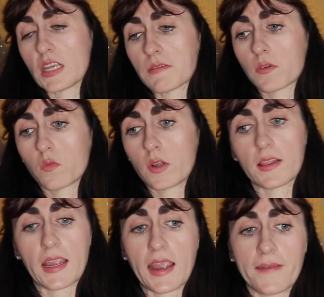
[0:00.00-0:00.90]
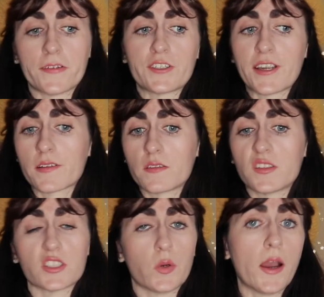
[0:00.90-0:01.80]
Even when they have a chance
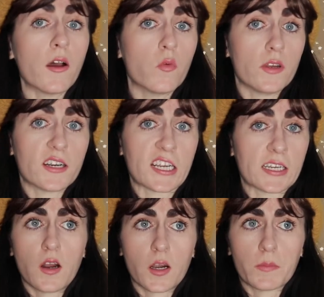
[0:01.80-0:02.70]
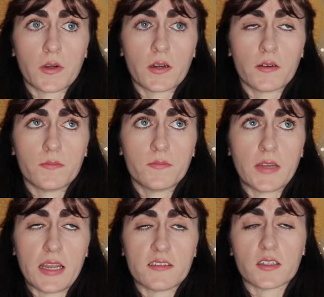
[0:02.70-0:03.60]
to go out one night, Harper
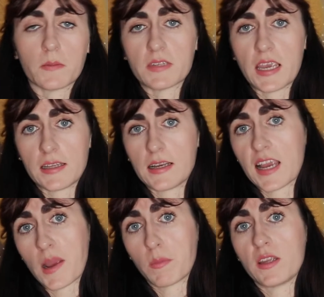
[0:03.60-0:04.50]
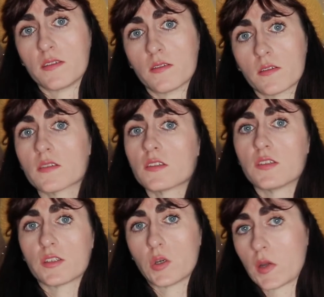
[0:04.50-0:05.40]
ends up taking Abby
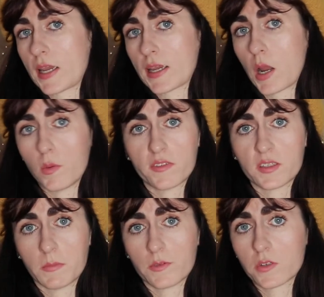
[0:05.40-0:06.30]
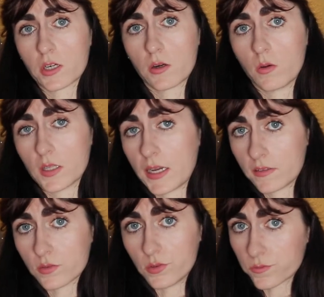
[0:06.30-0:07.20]
to go hang out with some of her old high
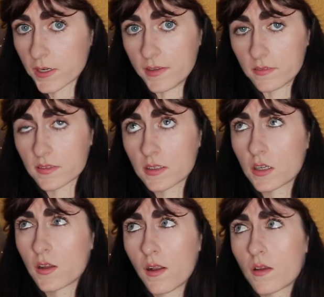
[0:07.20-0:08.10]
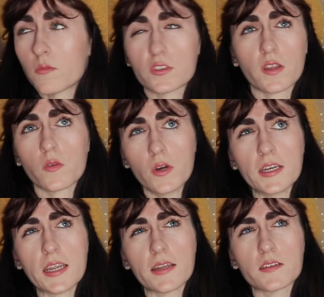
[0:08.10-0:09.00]
school friends, which on the one
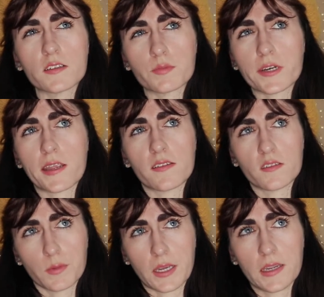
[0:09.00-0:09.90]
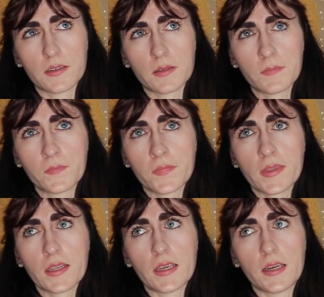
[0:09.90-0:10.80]
hand is pretty sweet
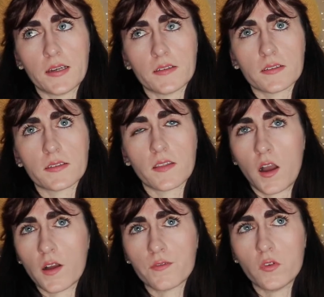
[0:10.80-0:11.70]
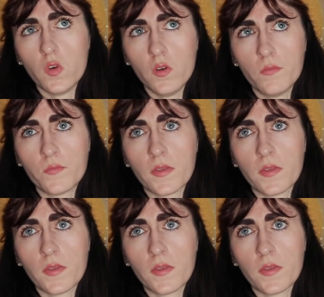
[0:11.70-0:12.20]
and thoughtful,